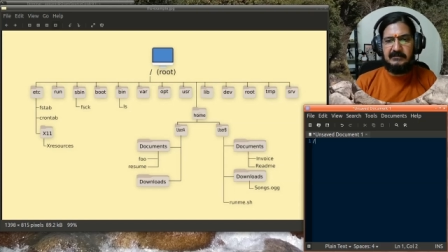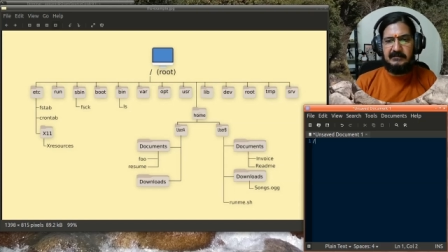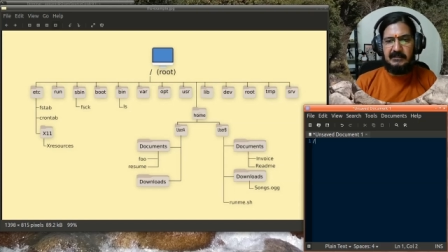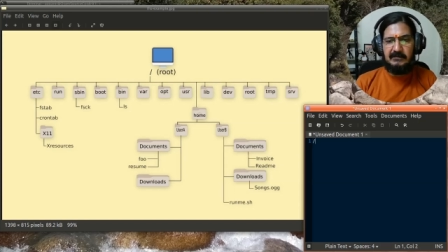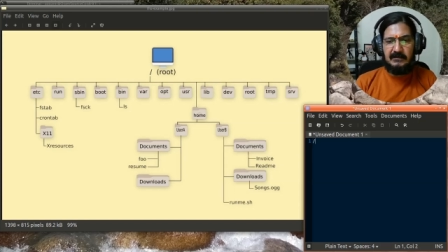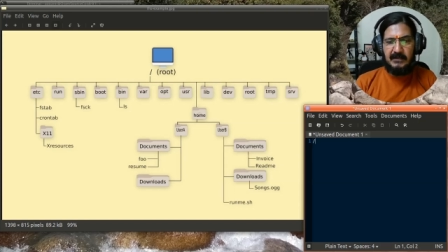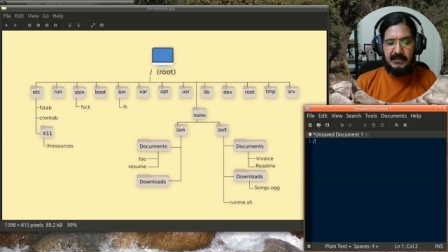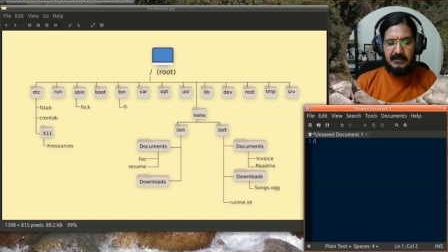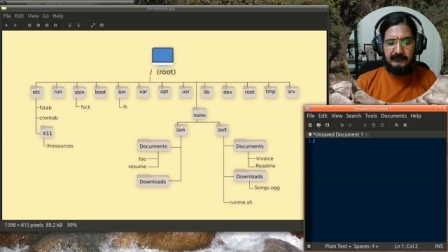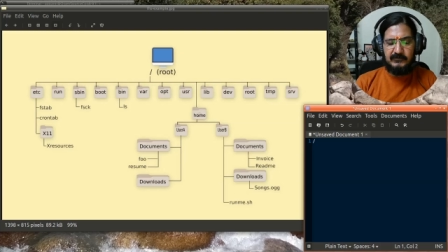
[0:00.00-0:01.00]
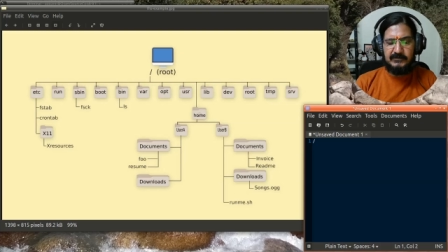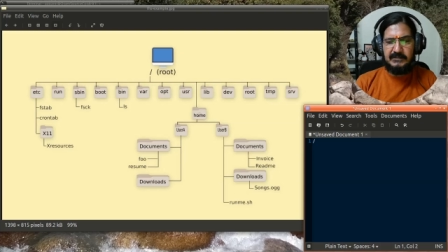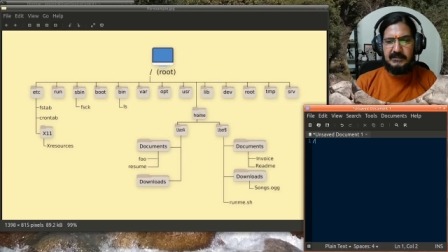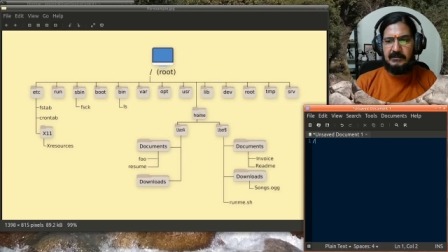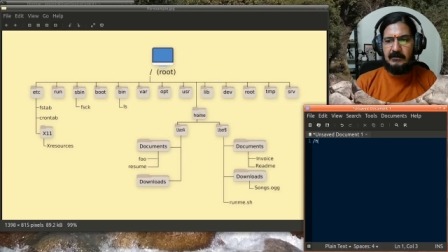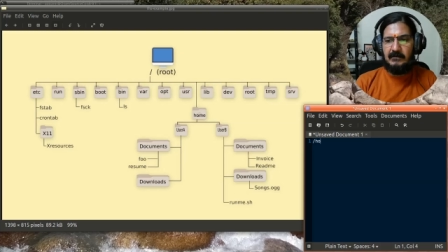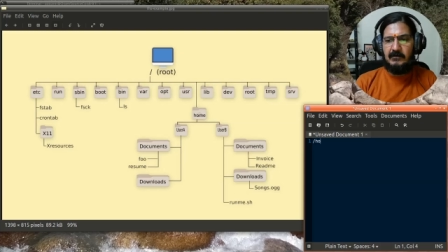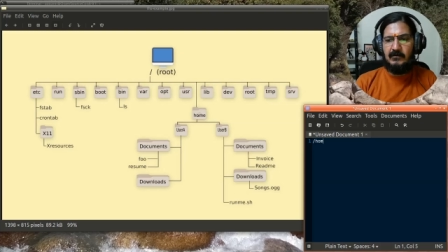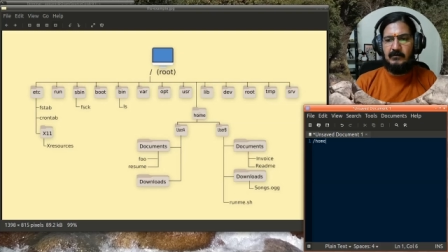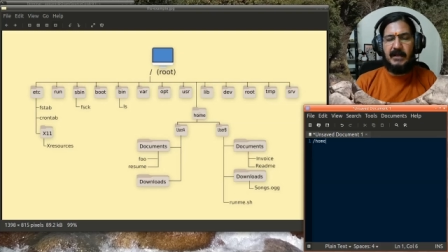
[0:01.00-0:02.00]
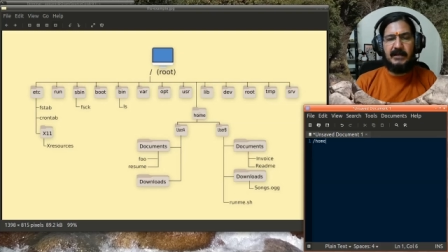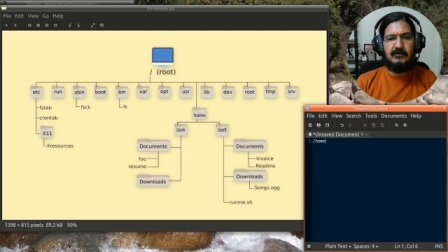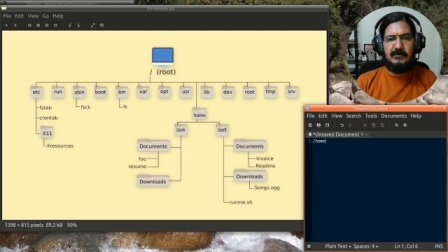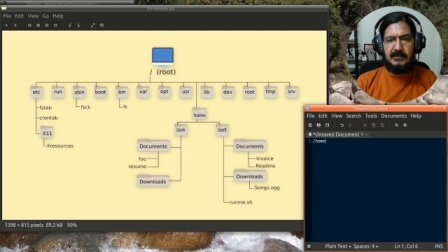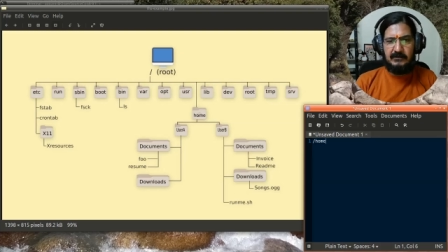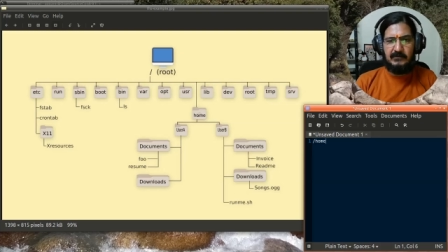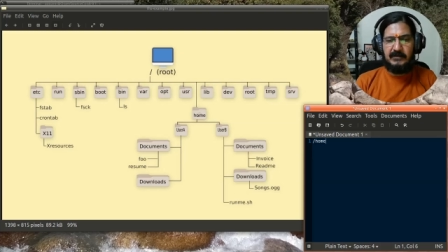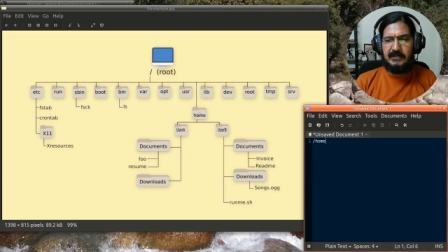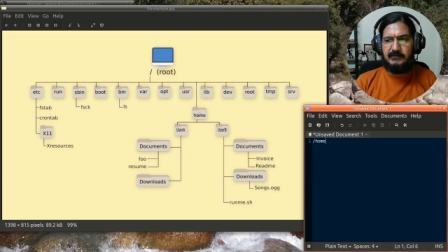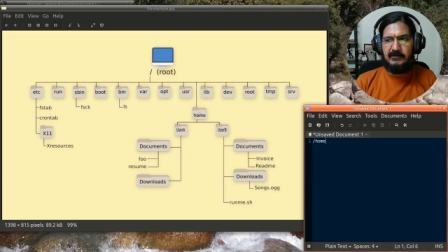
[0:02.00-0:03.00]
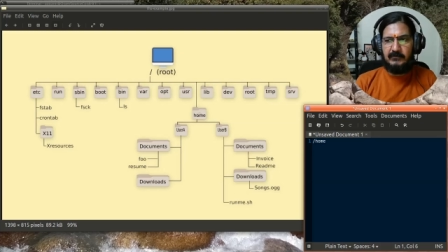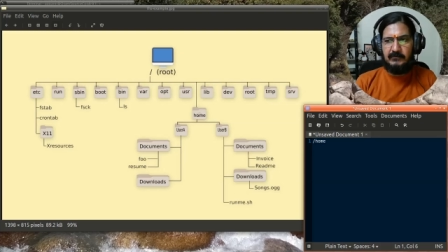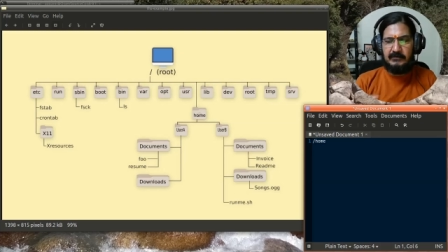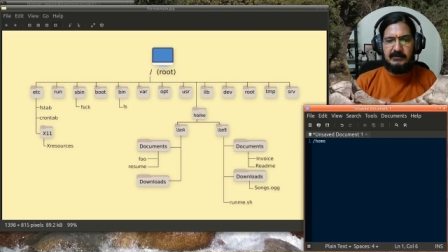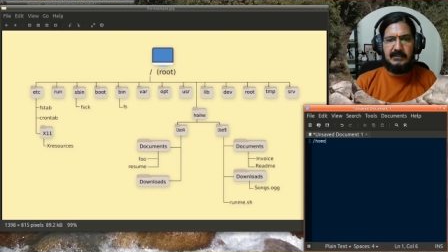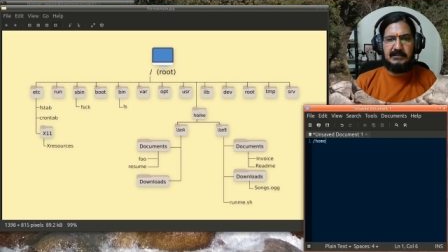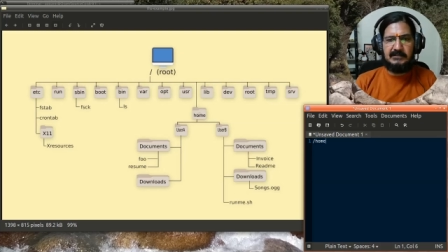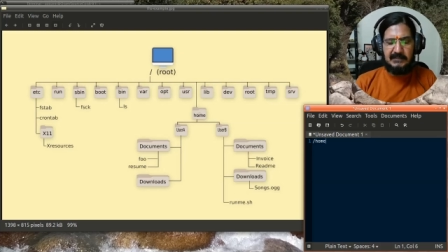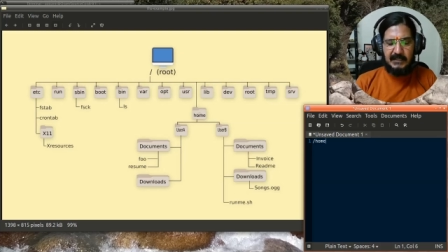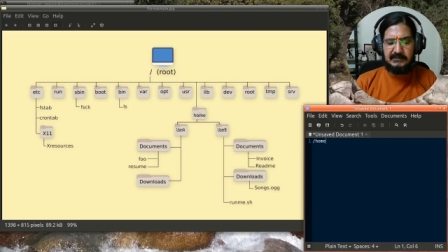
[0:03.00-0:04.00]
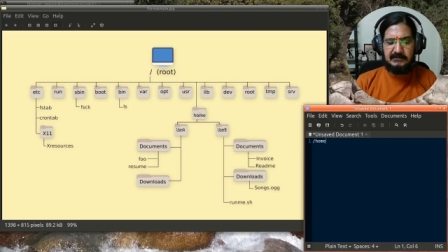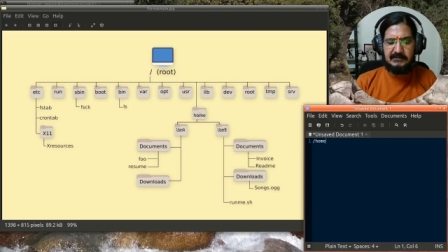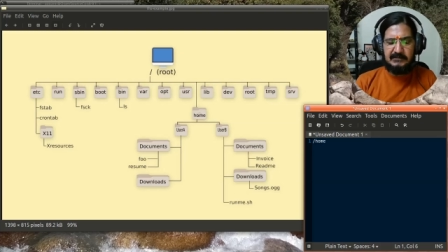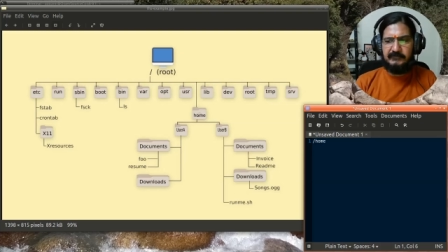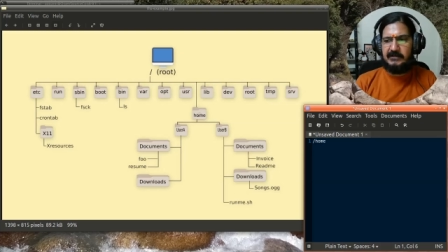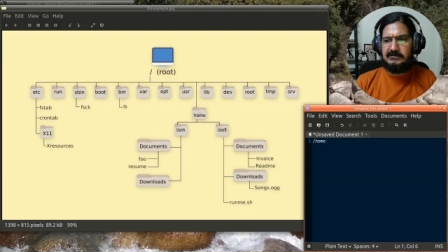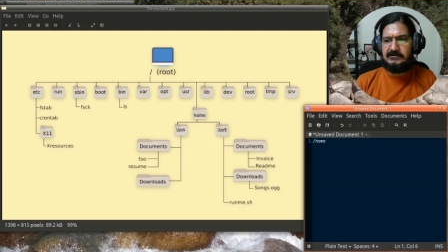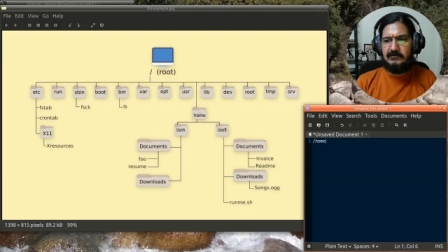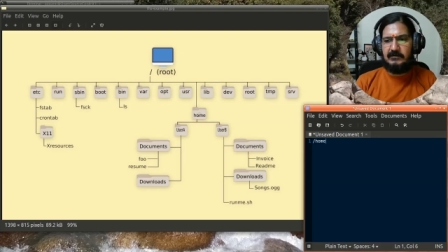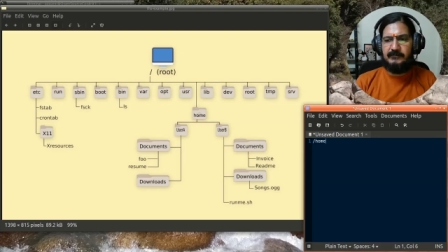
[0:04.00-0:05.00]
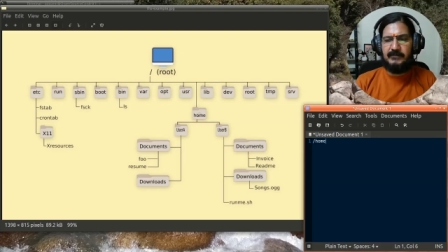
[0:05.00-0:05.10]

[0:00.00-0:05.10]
Then I have to say home. I don't need to type in root. That slash is referred as root